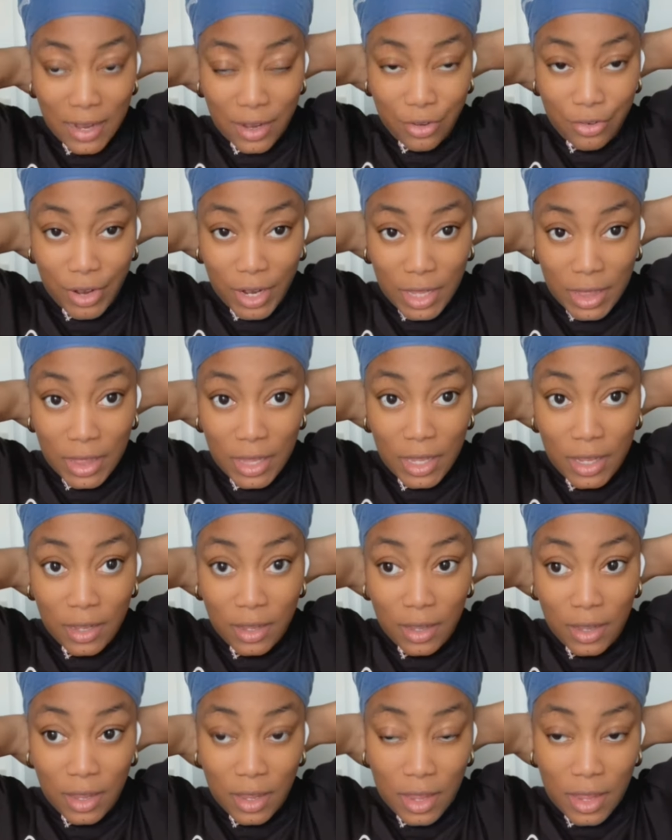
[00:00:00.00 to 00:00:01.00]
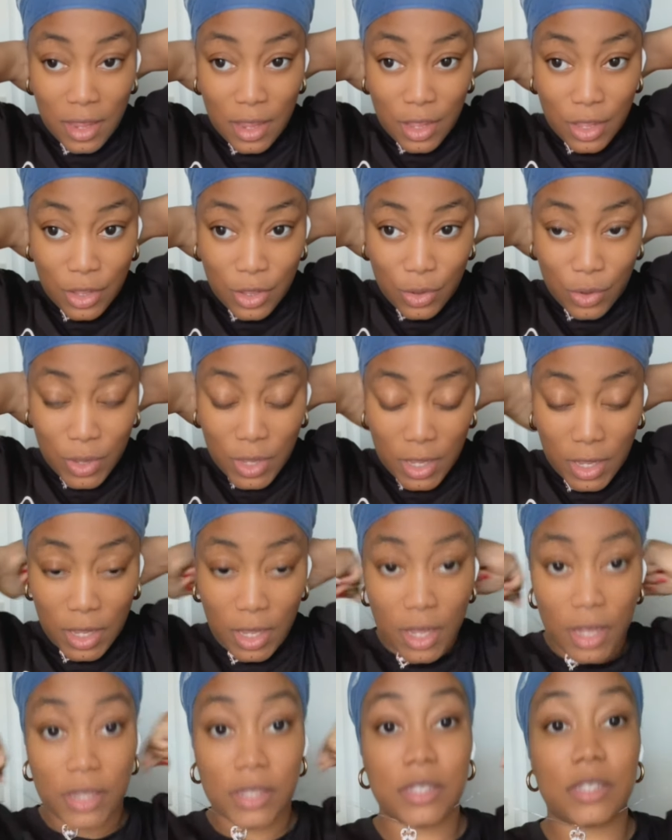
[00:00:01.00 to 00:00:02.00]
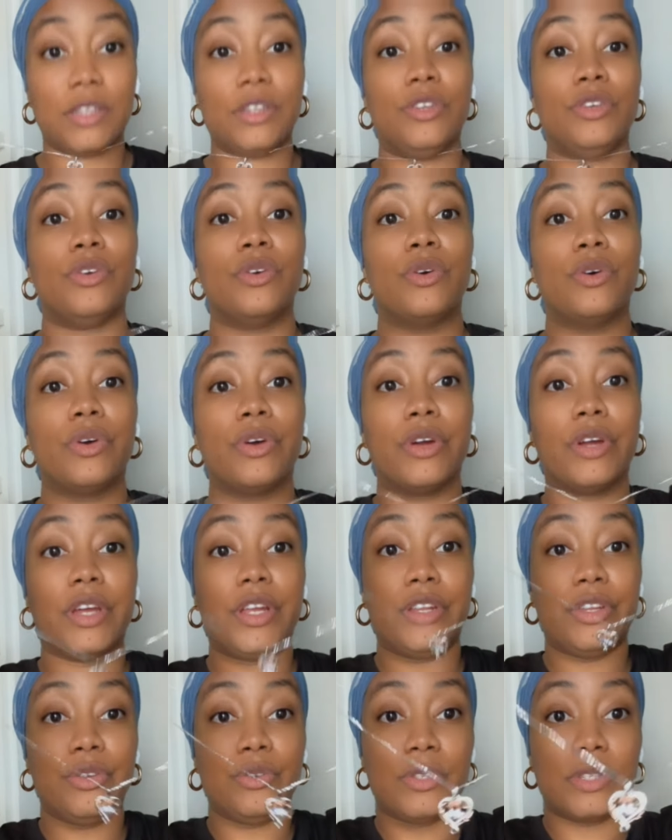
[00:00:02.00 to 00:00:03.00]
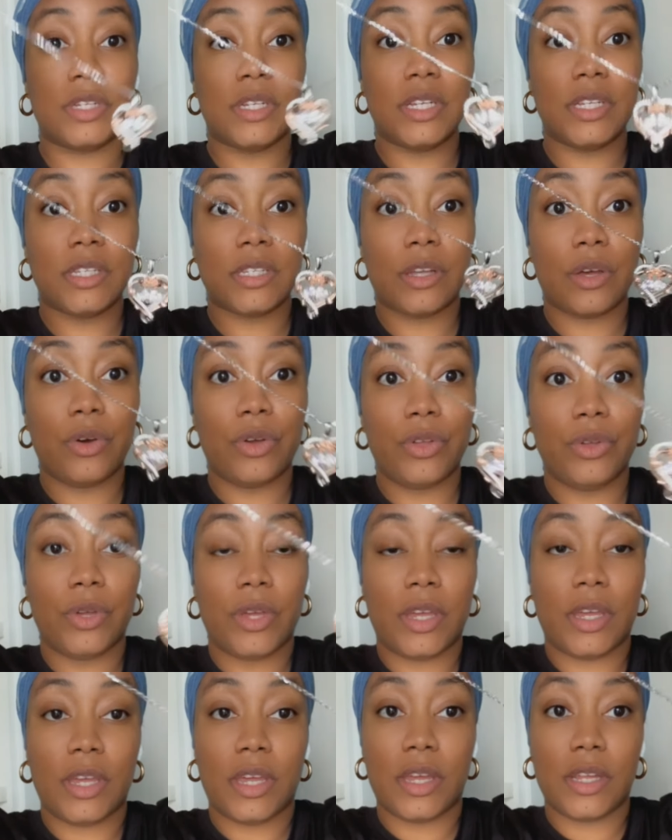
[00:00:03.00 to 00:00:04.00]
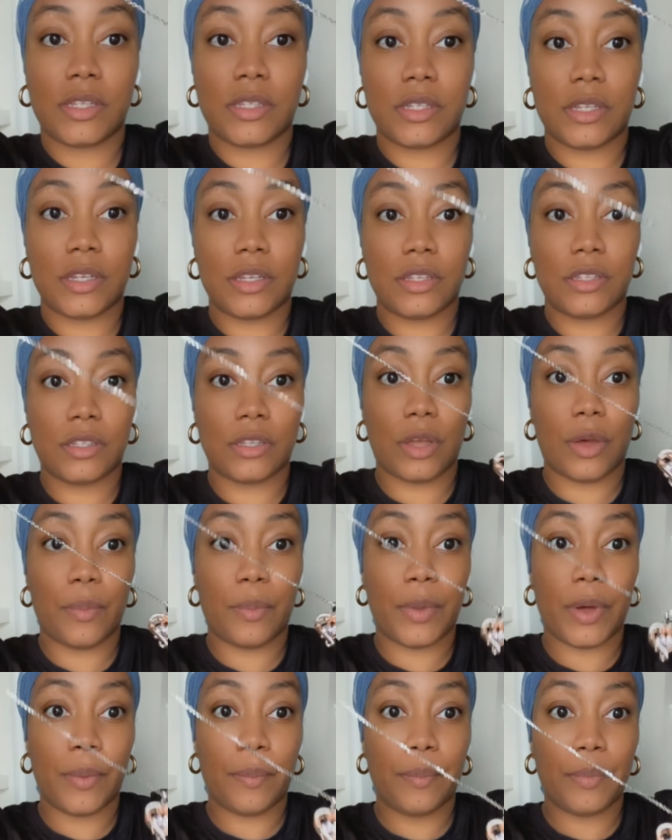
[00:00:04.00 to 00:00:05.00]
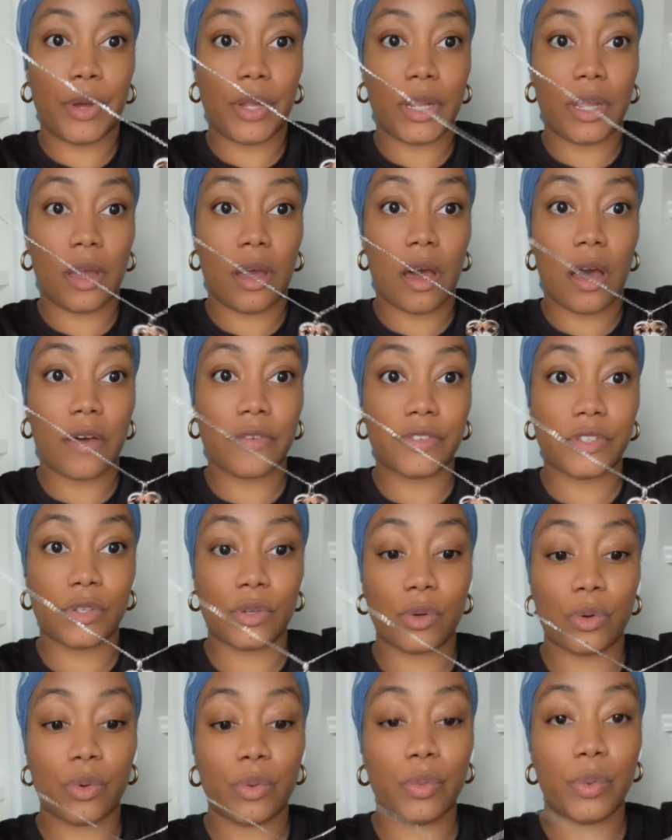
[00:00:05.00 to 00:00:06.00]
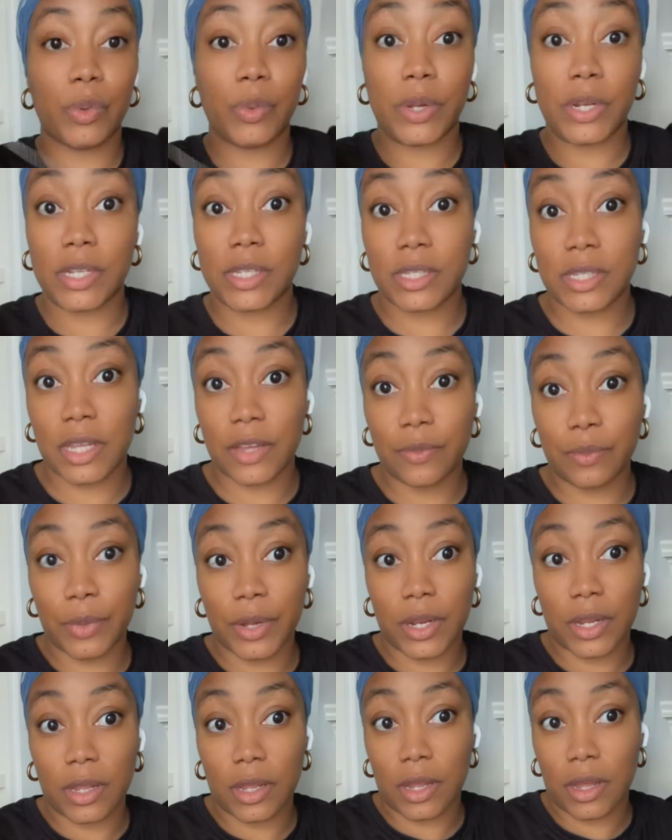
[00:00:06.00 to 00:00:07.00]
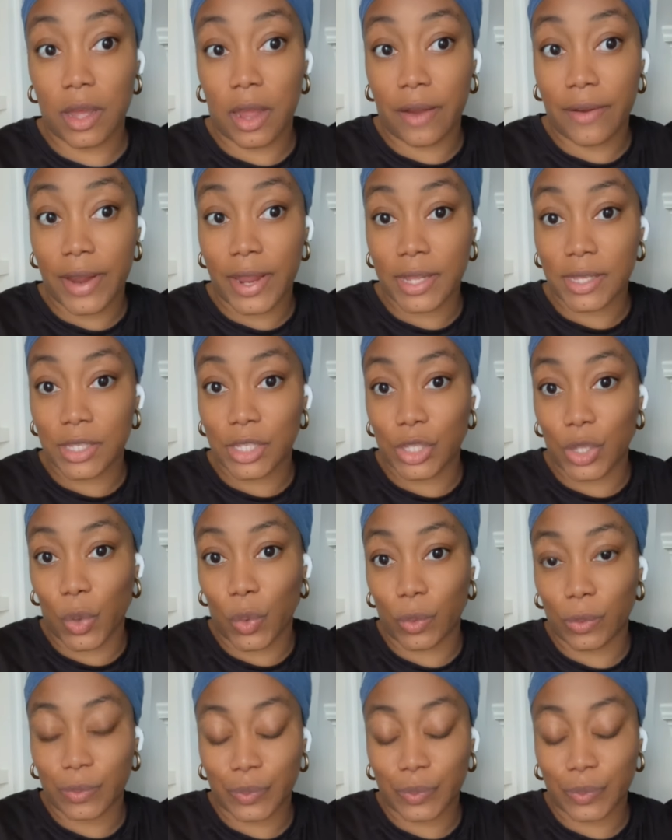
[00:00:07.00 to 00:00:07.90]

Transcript: direct link, you can get your end user discount you can get some money off so we want to save money all right so